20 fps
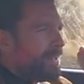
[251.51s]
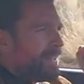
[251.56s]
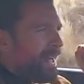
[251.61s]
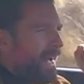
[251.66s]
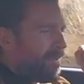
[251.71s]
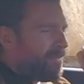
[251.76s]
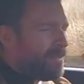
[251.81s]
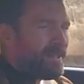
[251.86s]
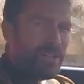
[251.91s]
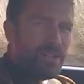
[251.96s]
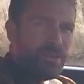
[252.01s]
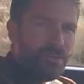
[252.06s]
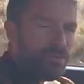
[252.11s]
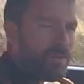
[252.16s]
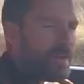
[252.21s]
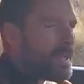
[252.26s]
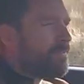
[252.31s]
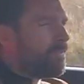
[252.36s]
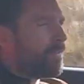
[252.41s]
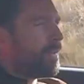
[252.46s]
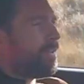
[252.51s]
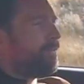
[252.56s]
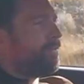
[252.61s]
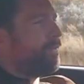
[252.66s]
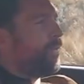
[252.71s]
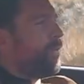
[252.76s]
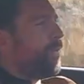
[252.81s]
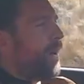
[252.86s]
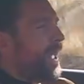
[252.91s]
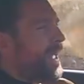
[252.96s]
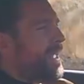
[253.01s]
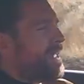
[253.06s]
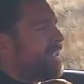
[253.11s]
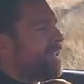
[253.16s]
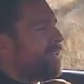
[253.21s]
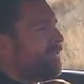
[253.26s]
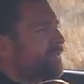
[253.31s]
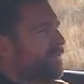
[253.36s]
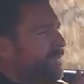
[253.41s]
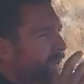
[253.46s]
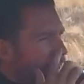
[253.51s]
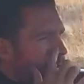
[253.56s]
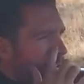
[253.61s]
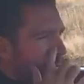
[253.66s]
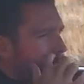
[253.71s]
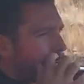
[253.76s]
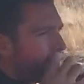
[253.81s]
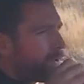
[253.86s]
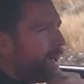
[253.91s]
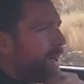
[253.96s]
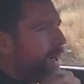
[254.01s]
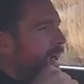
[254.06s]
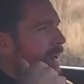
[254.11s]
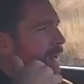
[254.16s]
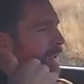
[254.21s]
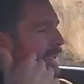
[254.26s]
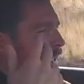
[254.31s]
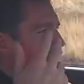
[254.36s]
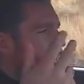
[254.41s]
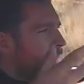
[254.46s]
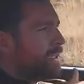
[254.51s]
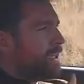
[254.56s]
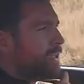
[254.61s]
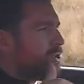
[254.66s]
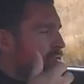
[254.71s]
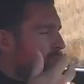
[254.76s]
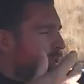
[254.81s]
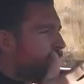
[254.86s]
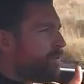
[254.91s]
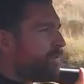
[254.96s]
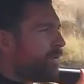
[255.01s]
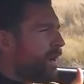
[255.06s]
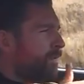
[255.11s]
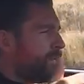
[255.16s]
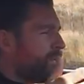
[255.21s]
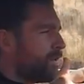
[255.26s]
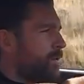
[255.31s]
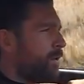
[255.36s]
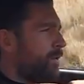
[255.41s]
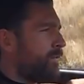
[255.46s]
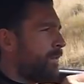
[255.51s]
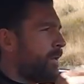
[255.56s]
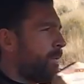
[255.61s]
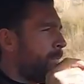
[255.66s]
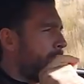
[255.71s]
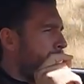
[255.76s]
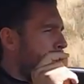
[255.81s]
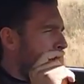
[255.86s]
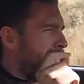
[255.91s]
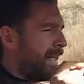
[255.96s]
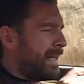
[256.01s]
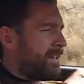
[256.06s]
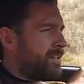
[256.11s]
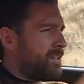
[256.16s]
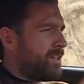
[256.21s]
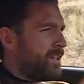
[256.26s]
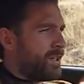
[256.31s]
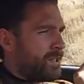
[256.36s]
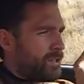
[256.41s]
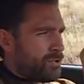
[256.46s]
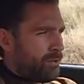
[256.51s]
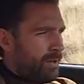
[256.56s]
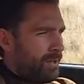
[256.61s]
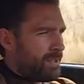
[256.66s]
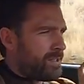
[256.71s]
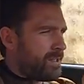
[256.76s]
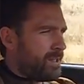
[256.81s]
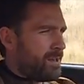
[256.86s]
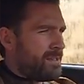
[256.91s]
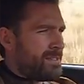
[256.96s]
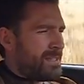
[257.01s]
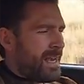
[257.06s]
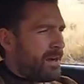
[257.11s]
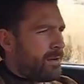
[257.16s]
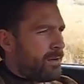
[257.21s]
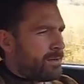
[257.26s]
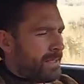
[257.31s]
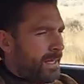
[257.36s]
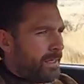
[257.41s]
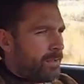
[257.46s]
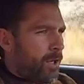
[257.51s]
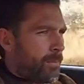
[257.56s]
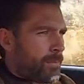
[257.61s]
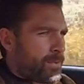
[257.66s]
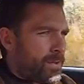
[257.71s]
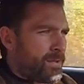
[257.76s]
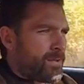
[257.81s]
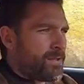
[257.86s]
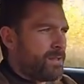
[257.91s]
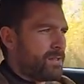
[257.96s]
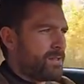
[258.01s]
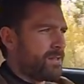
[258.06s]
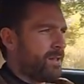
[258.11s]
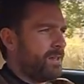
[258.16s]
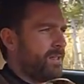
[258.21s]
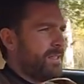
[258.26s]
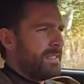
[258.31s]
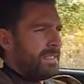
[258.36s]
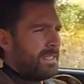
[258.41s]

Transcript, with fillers: having a craving for a convertible car, and I drove a few of them last year, trying to narrow down options as to